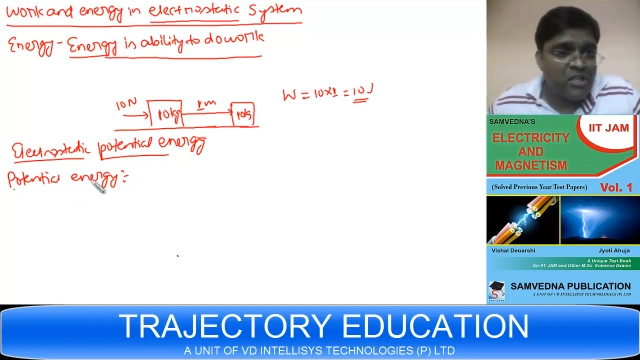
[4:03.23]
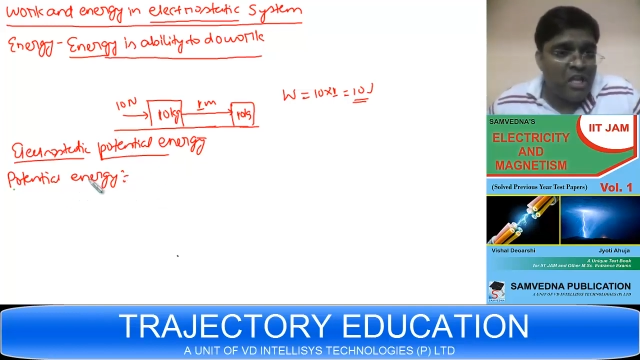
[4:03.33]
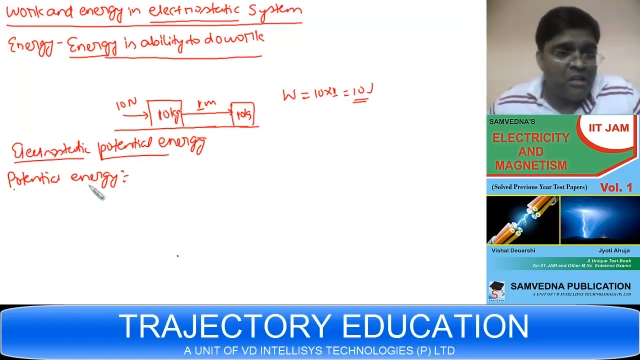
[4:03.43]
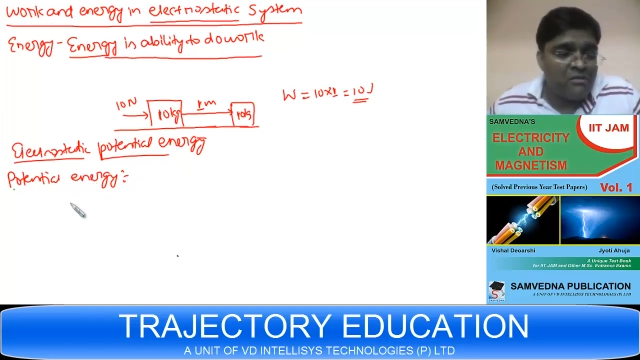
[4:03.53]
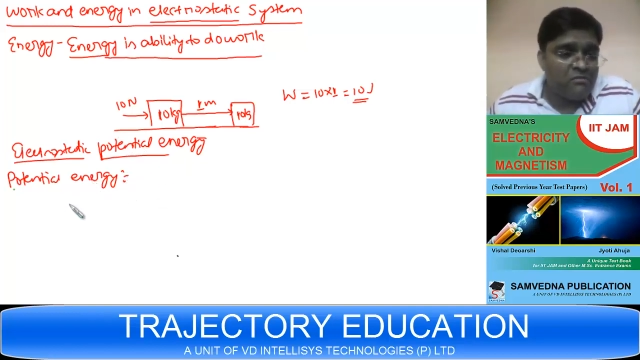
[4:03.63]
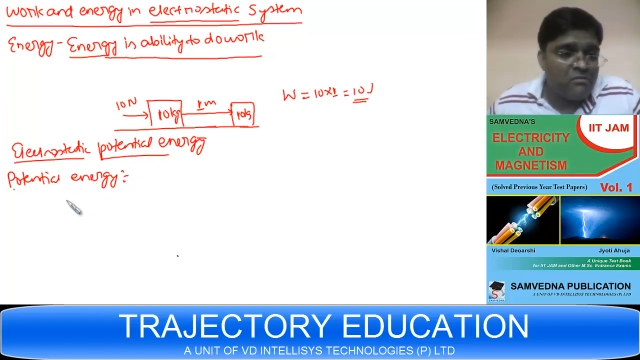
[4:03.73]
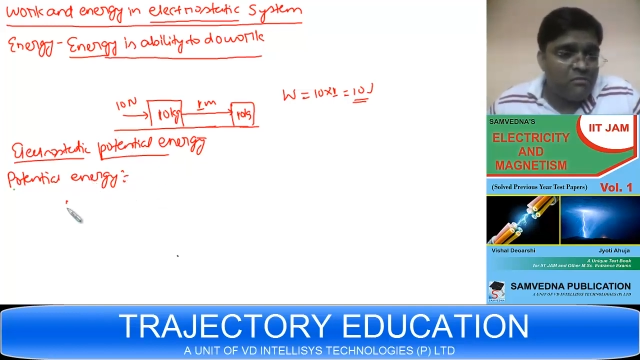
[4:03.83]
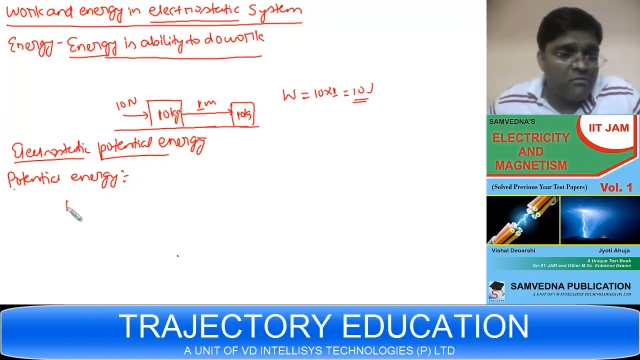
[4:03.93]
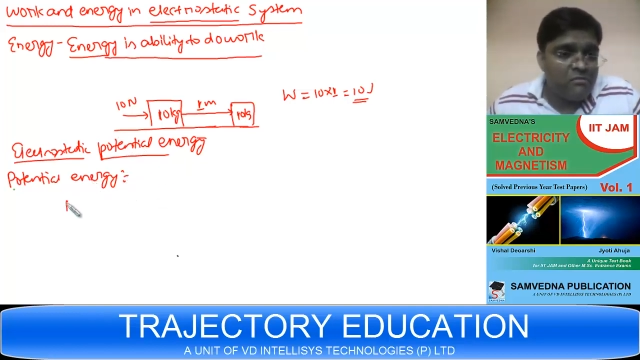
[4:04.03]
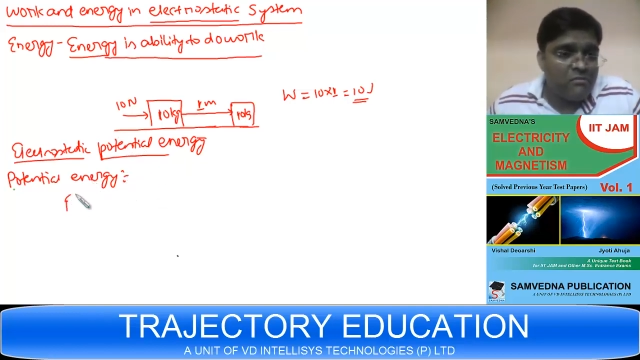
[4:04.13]
Say
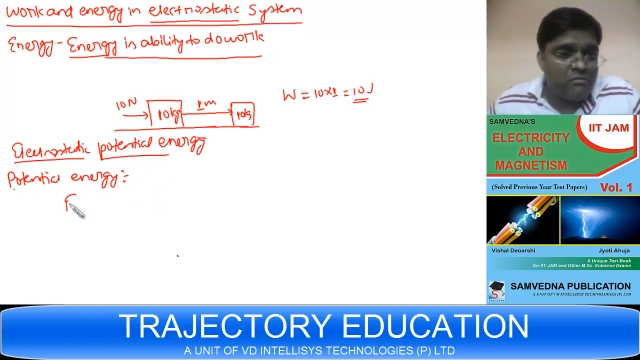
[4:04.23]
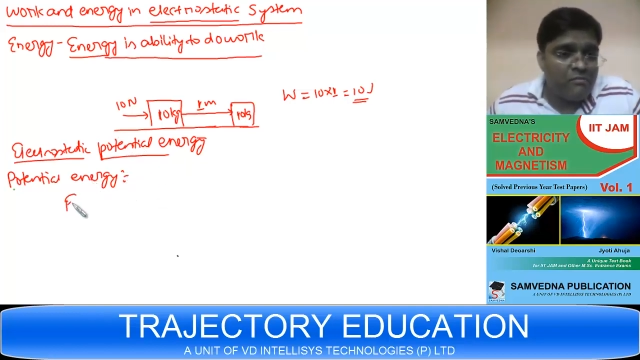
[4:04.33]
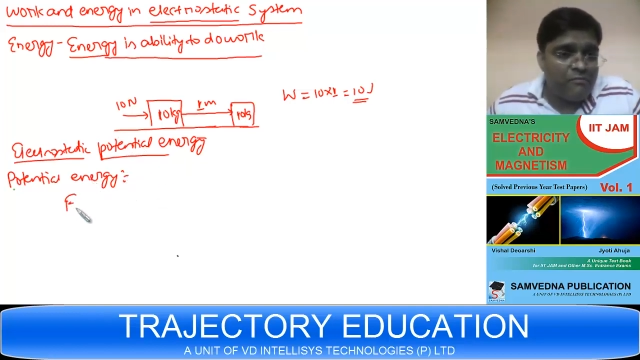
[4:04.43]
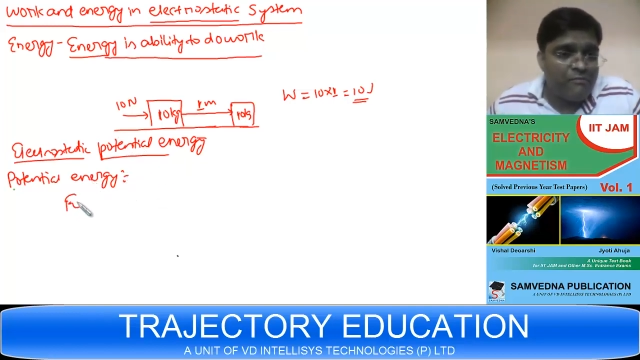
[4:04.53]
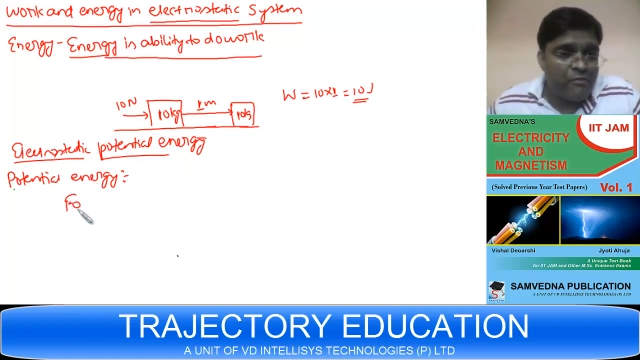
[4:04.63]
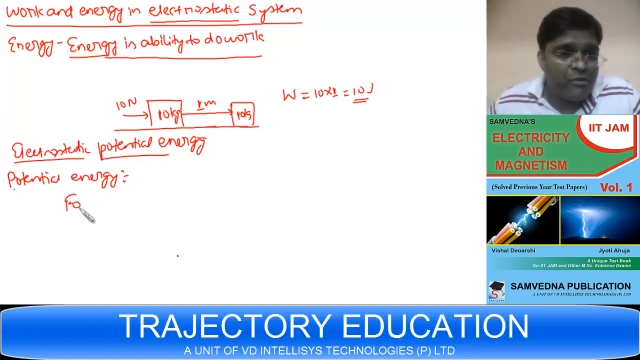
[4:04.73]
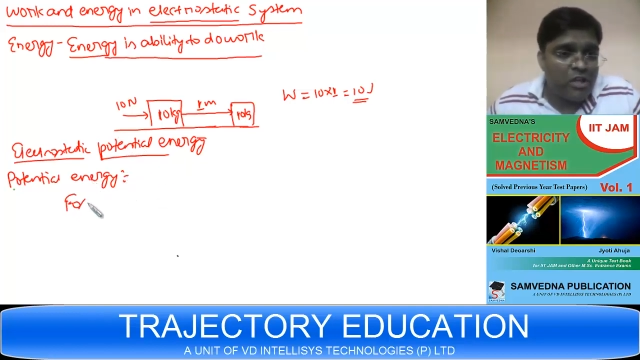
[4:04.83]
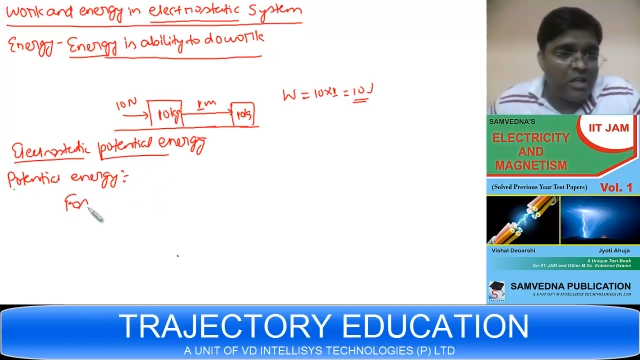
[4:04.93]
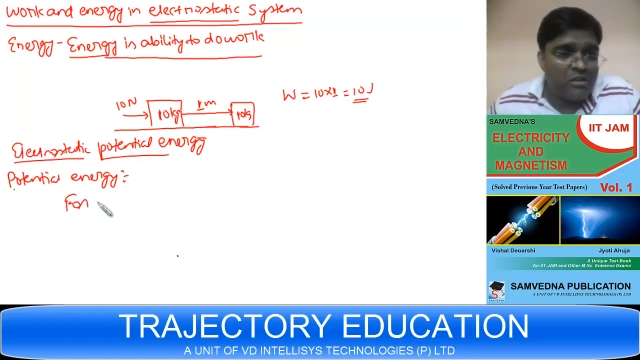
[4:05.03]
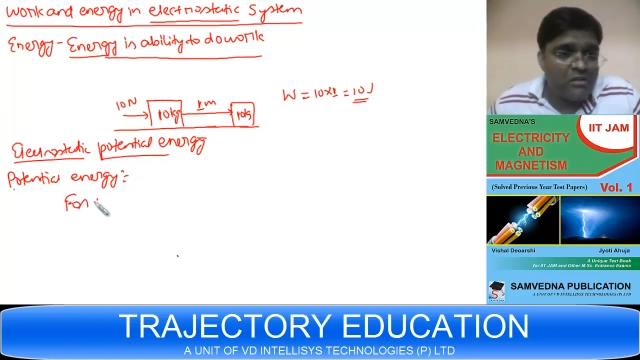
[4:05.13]

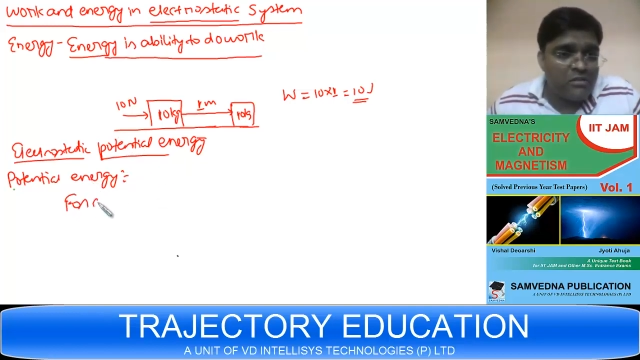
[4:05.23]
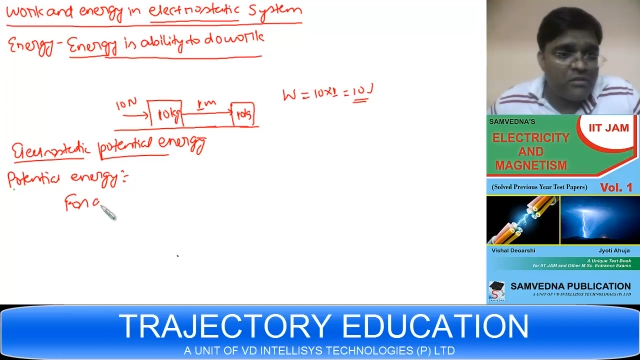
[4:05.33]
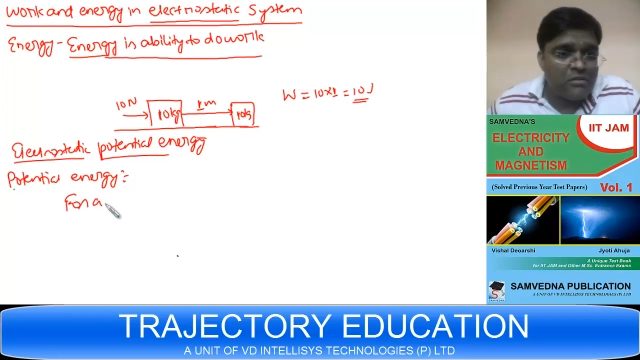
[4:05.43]
for a